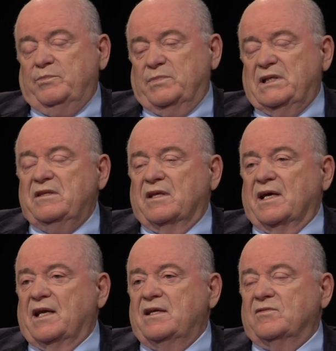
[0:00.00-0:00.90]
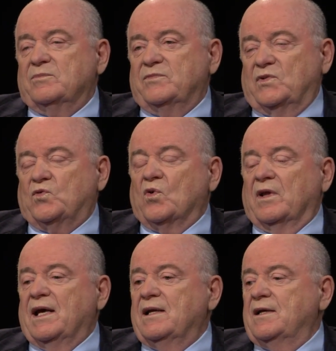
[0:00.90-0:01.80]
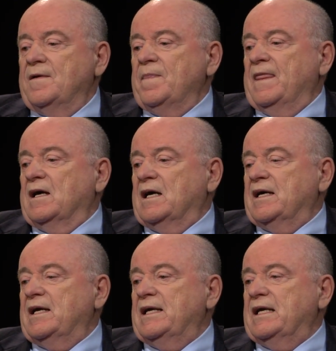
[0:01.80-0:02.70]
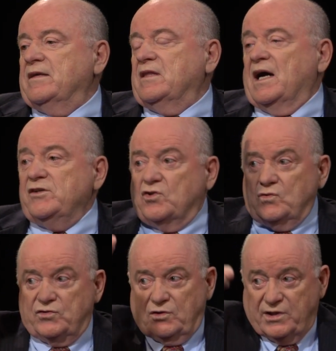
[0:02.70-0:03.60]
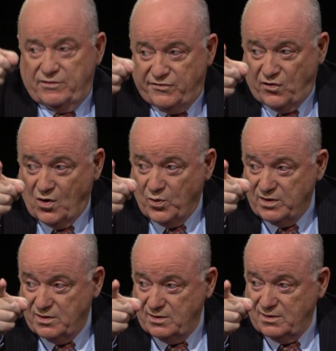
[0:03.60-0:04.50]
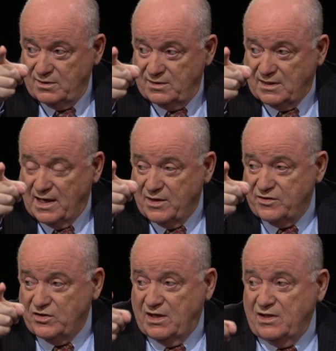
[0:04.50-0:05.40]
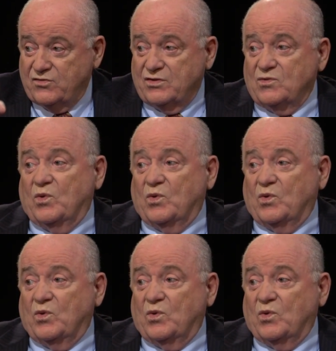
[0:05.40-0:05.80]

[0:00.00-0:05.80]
beneath that, even before that, and the high schools looking forward to higher education.